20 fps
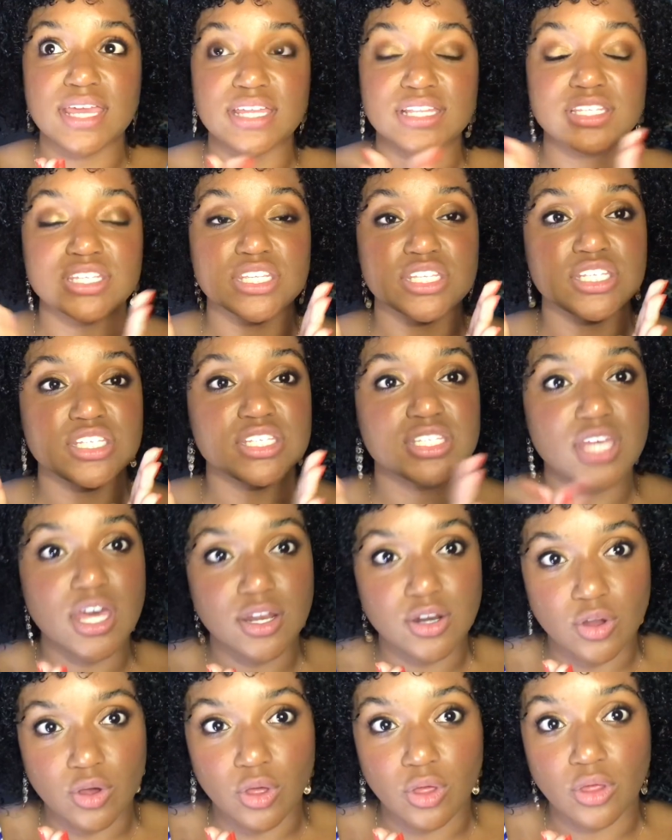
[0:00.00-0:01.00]
It's
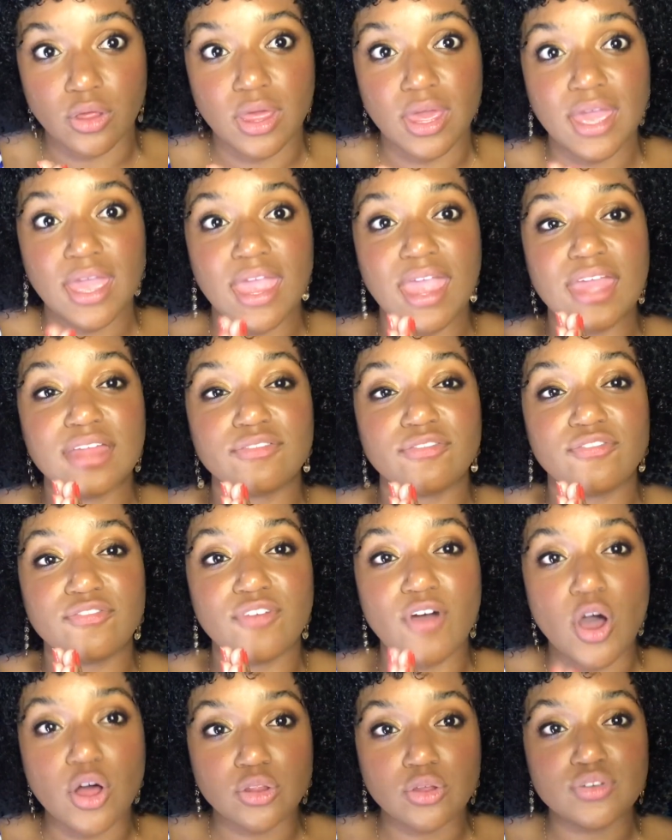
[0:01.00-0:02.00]
subtle, it
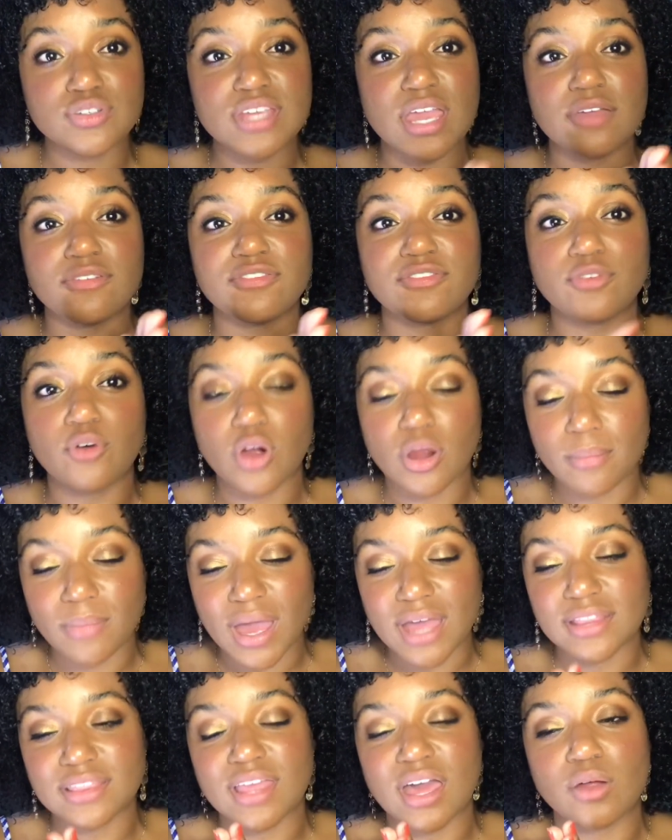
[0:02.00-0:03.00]
follows a
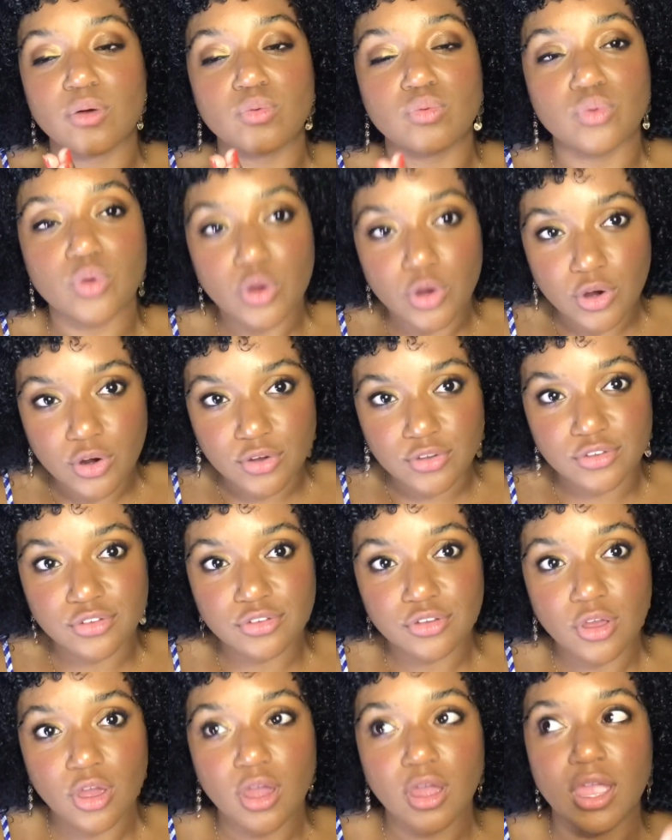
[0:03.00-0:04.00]
format that
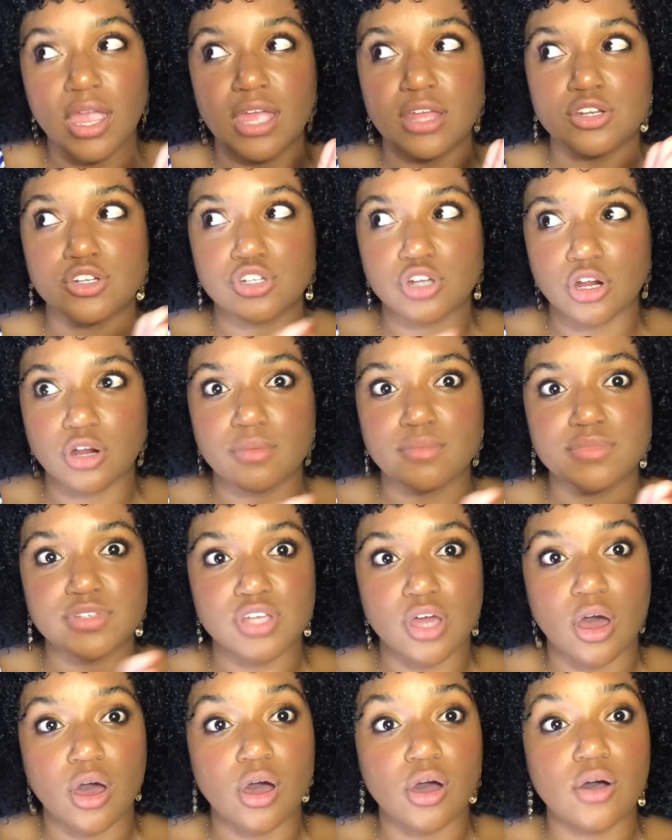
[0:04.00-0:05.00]
works in
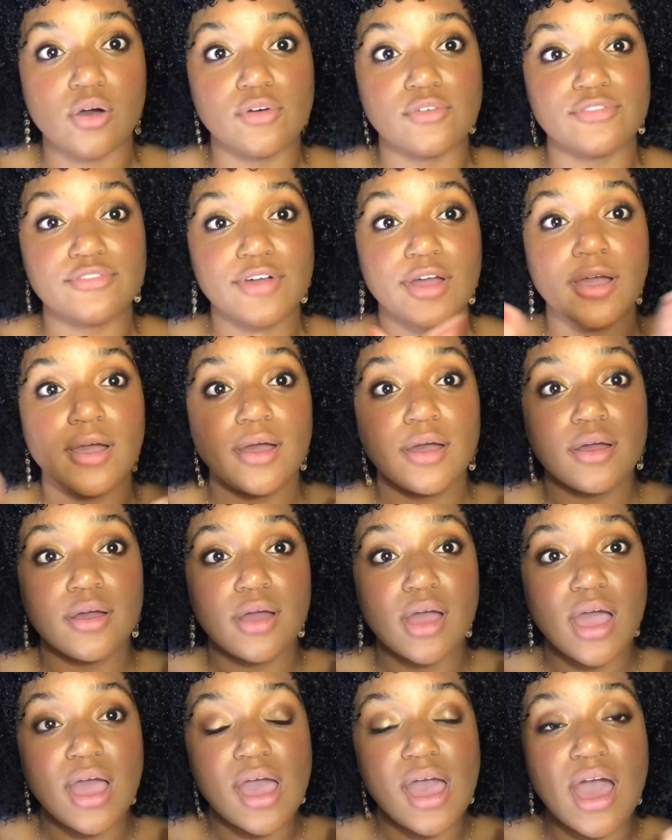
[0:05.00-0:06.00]
terms of
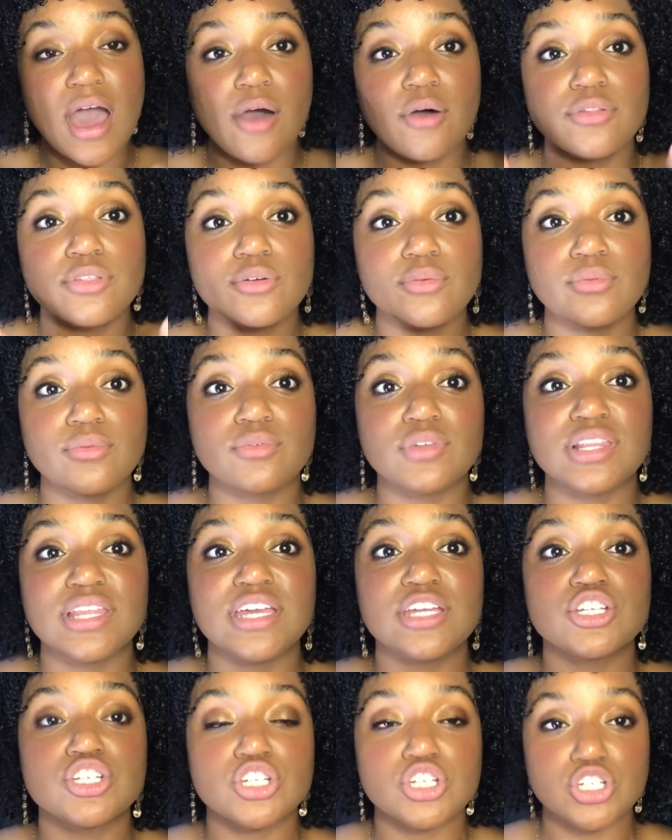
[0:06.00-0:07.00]
how the
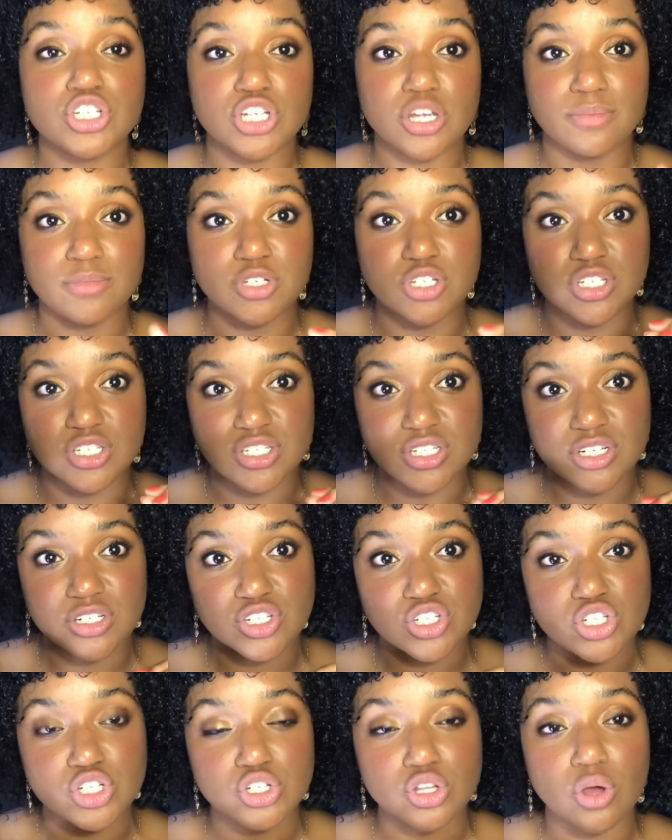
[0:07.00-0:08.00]
relationship
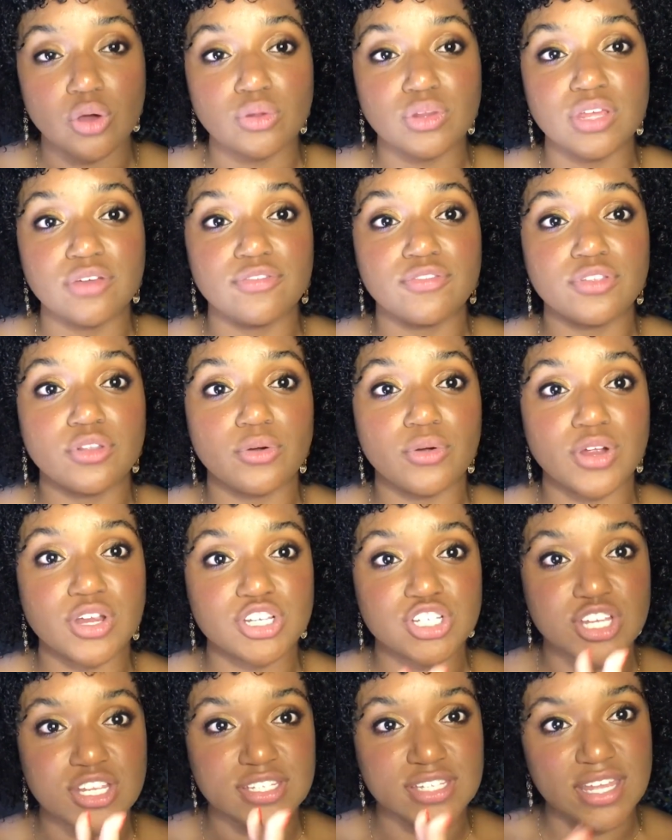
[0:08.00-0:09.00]
just slowly
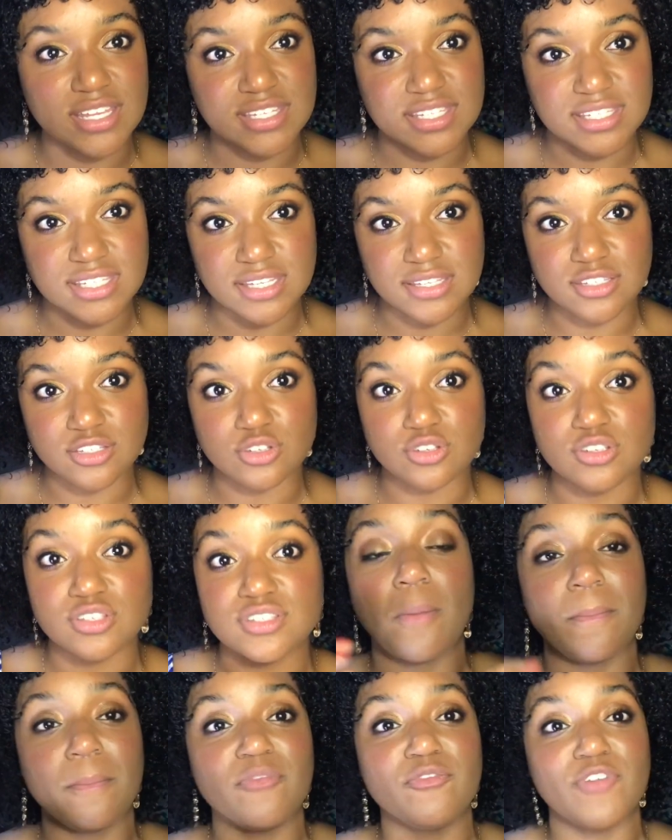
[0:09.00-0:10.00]
flourishes and
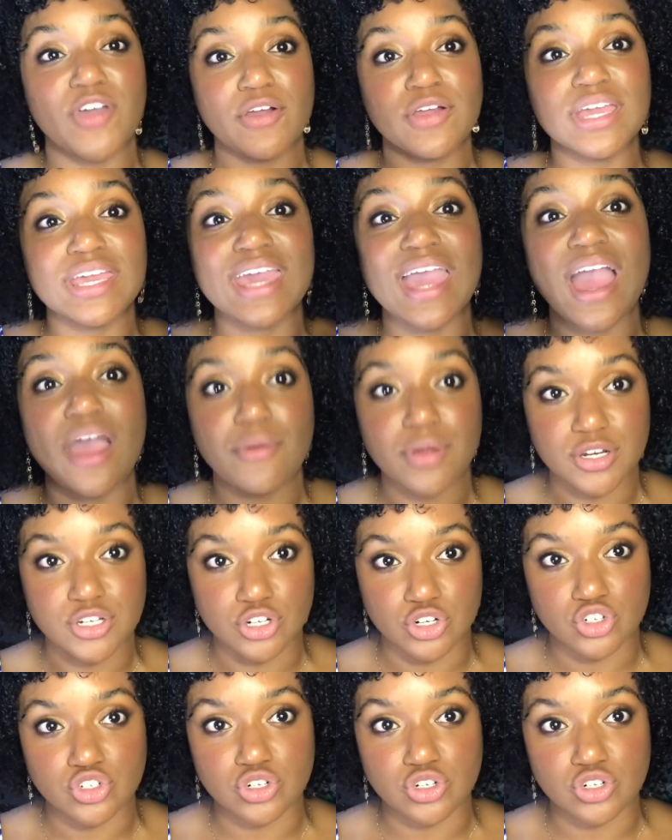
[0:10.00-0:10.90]
sizzles, very character